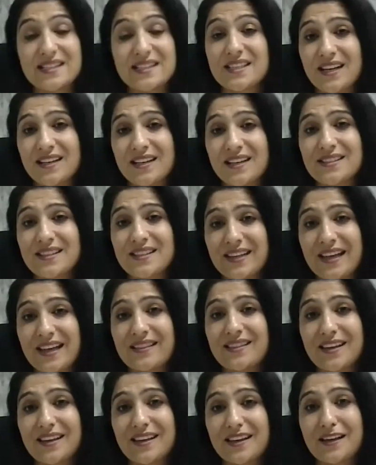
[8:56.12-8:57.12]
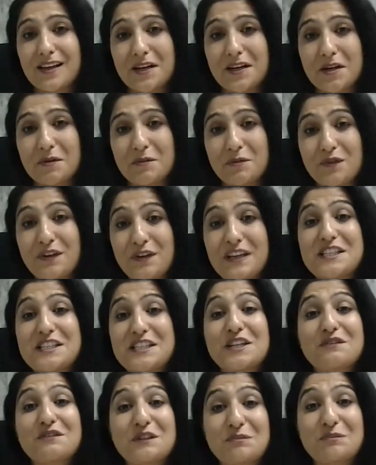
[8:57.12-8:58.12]
it does. And I think we
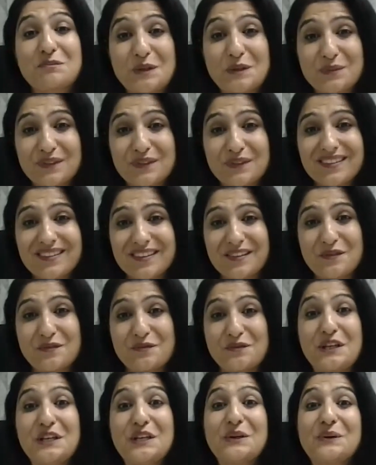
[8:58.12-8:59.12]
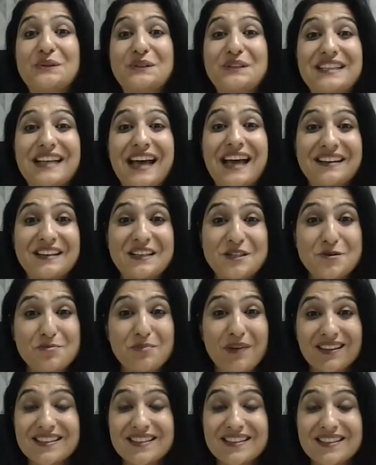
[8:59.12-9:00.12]
deal with people. We know the talent
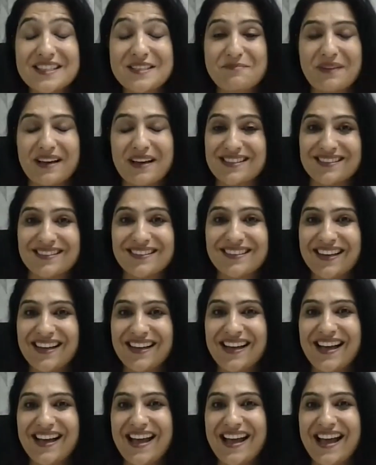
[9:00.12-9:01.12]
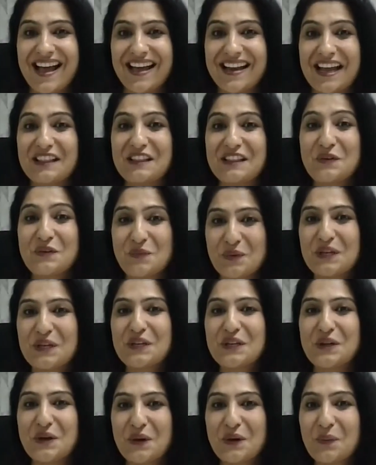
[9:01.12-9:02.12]
pulse better. And I think we
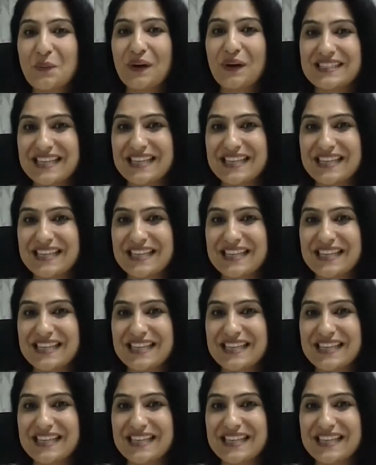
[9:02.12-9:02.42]
know what's